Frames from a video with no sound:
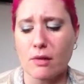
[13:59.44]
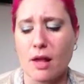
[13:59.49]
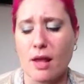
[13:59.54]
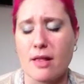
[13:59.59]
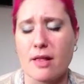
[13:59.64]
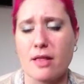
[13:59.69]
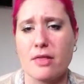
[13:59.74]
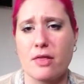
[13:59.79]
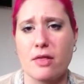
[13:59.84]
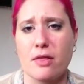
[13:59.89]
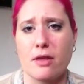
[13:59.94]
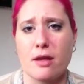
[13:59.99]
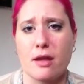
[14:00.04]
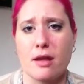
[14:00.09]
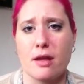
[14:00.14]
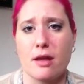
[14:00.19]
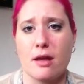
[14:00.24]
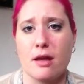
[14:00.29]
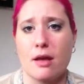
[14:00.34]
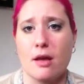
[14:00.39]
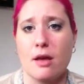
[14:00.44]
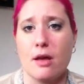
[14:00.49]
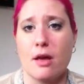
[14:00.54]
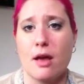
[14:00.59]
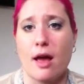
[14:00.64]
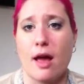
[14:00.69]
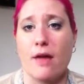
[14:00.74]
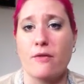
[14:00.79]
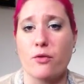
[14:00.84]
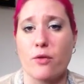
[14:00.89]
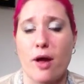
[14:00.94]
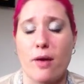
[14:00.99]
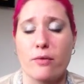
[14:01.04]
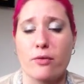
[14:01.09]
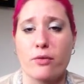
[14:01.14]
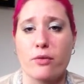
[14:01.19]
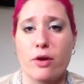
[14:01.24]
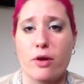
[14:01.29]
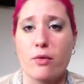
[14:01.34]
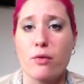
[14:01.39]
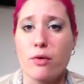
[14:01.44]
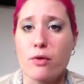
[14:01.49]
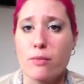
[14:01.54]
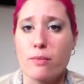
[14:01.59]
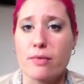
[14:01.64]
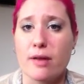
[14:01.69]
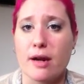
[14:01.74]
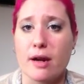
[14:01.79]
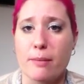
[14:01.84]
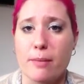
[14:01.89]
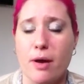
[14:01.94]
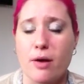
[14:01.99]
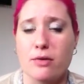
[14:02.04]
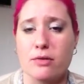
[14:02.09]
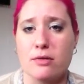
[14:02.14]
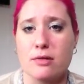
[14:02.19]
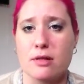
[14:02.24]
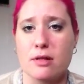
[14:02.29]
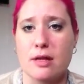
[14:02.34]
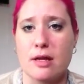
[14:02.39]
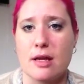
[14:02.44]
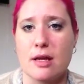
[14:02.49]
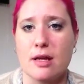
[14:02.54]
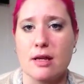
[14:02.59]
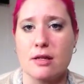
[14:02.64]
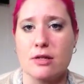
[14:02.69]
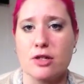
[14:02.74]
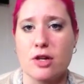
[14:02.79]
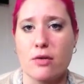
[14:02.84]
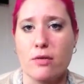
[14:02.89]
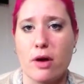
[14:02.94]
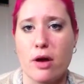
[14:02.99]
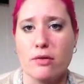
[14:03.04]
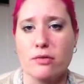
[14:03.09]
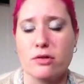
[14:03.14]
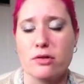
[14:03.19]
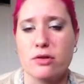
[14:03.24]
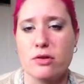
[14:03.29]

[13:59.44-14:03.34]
And I have a Ravelry group that I'll post the show notes